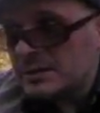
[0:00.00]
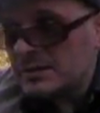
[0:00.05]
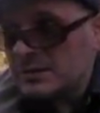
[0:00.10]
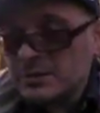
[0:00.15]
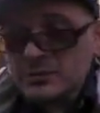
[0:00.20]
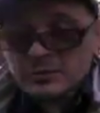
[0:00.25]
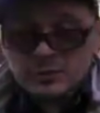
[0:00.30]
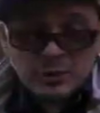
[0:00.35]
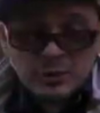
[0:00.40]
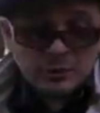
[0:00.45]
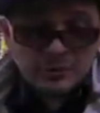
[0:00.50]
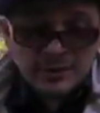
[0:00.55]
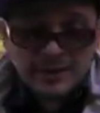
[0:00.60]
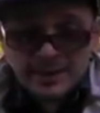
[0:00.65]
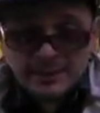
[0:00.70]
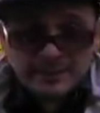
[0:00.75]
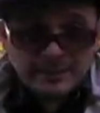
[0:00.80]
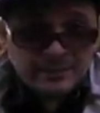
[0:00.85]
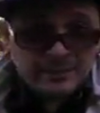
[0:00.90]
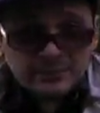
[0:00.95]
the Joe
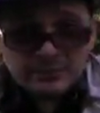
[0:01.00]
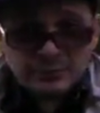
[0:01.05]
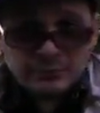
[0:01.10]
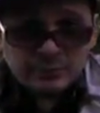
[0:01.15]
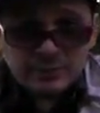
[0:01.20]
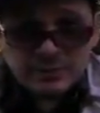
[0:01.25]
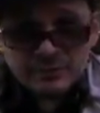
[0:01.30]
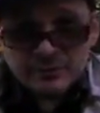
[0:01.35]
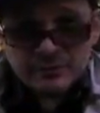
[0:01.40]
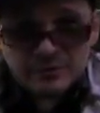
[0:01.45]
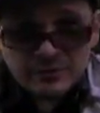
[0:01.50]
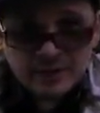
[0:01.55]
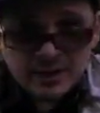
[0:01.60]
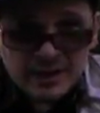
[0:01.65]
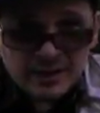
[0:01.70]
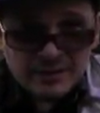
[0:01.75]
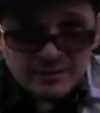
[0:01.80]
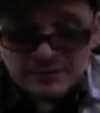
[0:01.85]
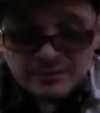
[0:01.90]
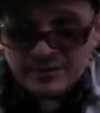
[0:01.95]
Namath of street
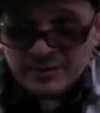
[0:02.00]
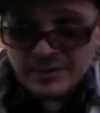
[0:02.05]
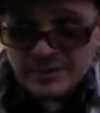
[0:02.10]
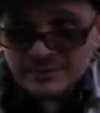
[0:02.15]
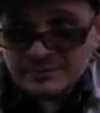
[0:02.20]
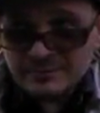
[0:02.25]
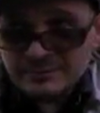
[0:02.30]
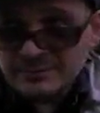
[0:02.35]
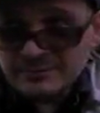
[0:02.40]
photography.